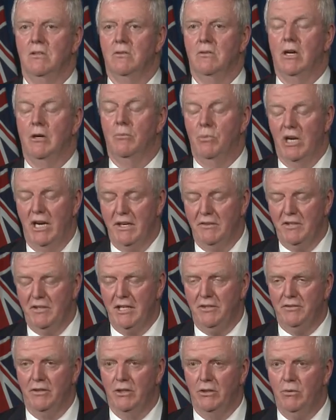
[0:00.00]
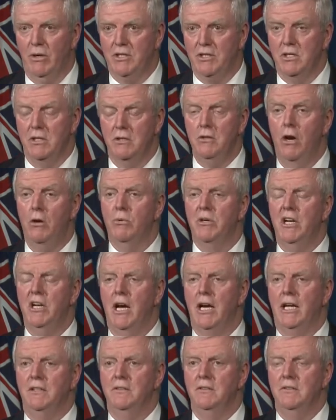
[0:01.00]
Well, Brian, thanks for the question. No, we're
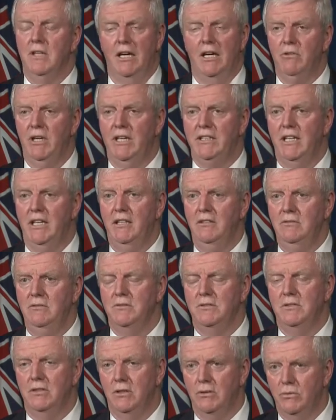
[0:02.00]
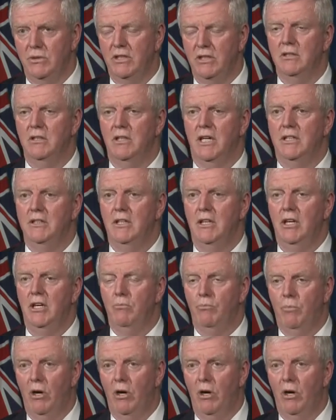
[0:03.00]
not. Not right now. No, we are not.